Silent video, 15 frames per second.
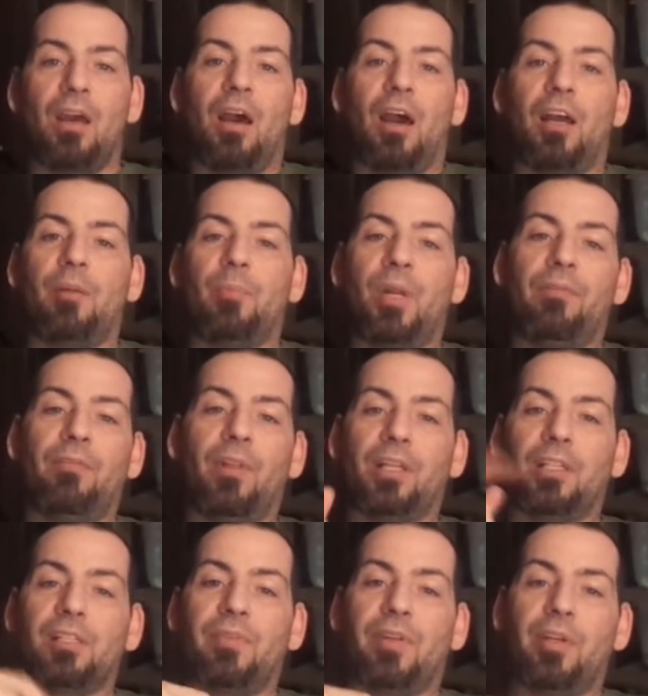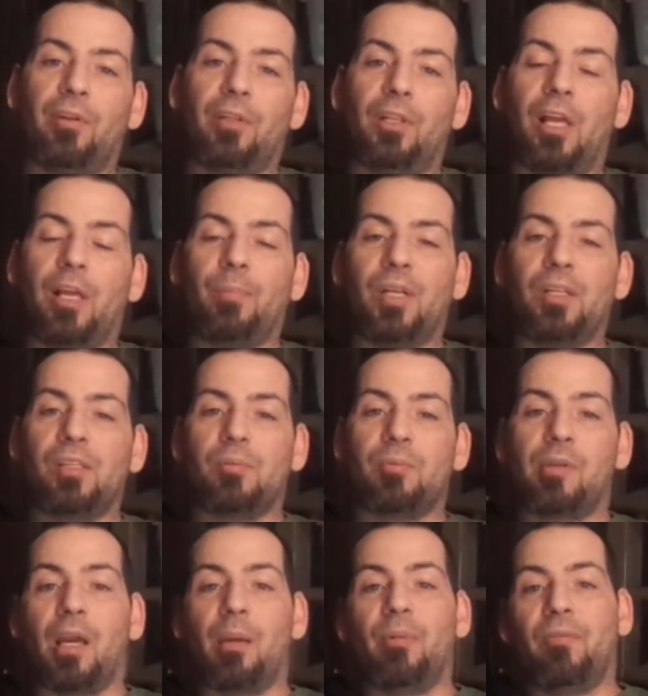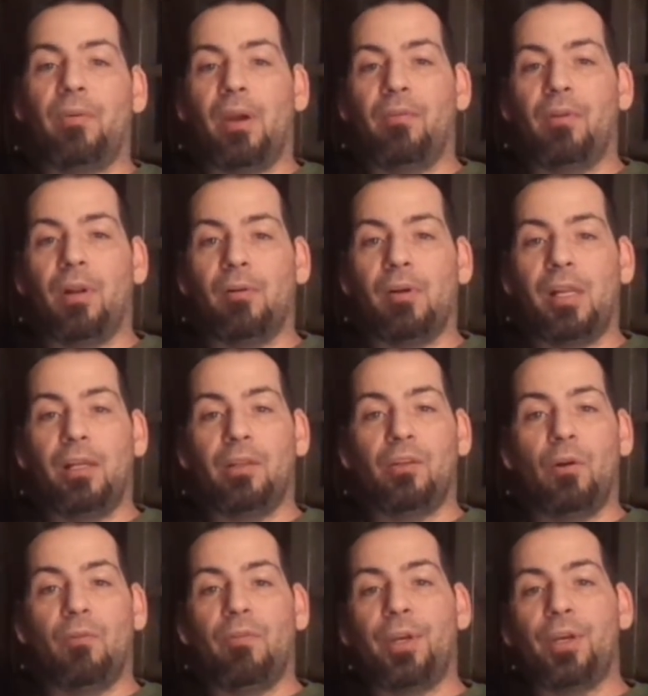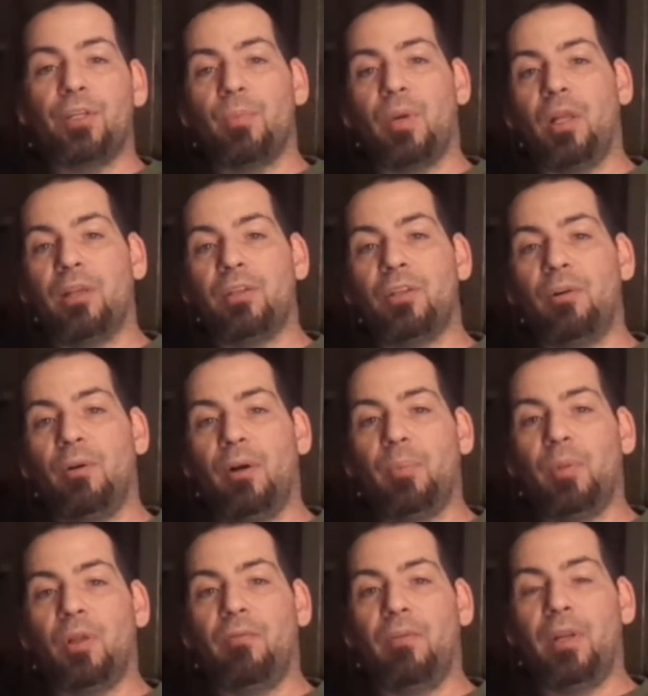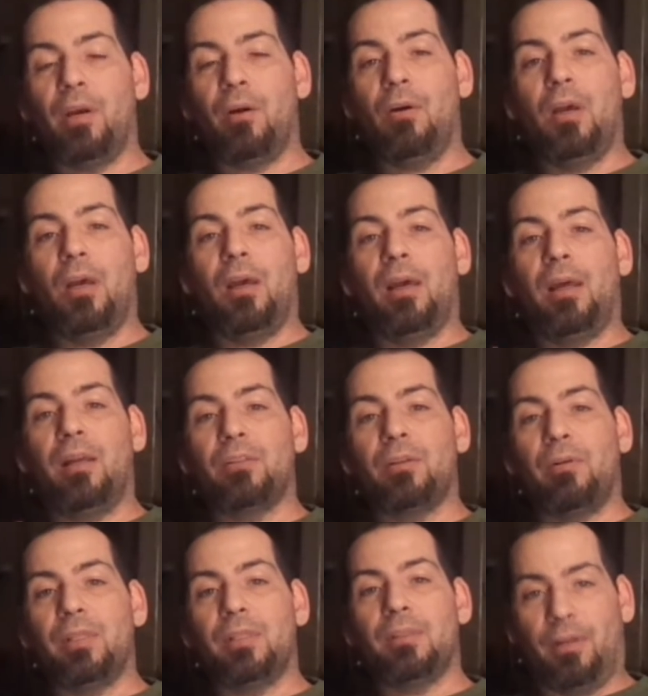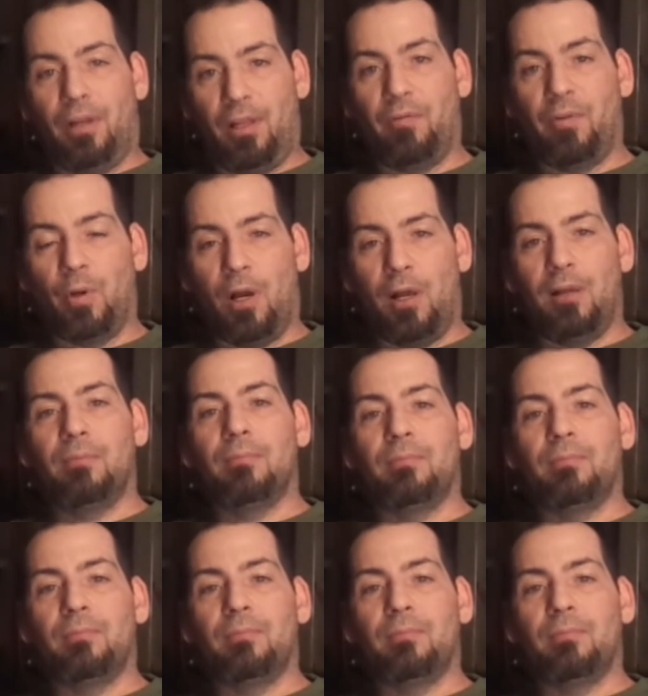Alright, everybody, if you like this video, hit the like button, subscribe if you haven't already, hit the notification bell, let you know I upload a video, and as always, I love you all.